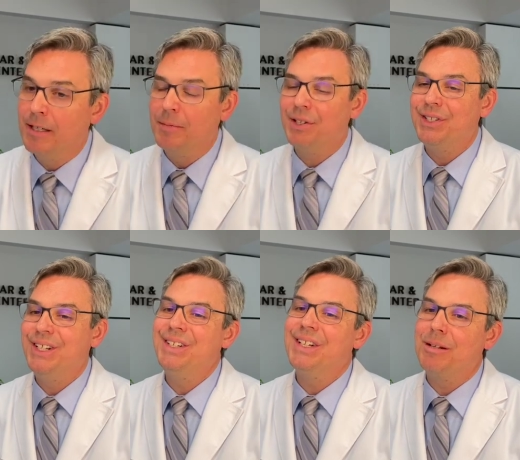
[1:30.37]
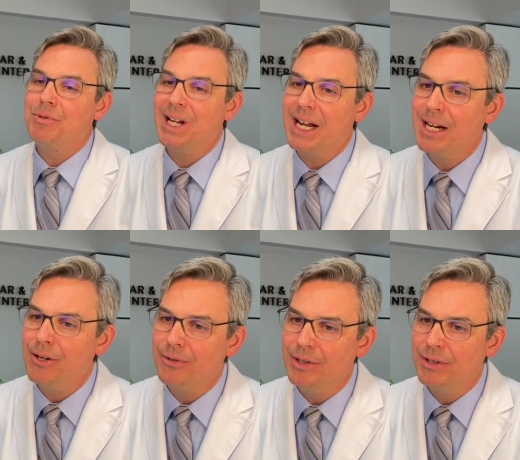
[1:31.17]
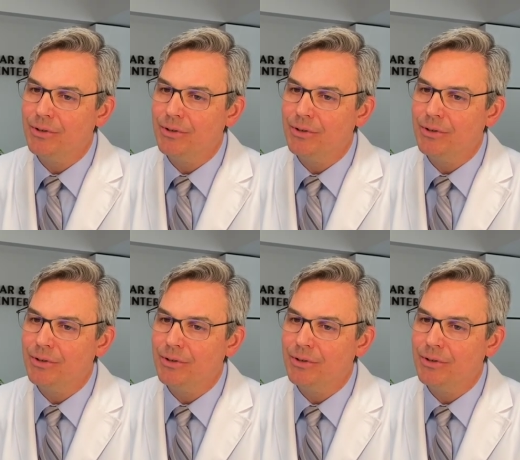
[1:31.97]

about 10 times higher than the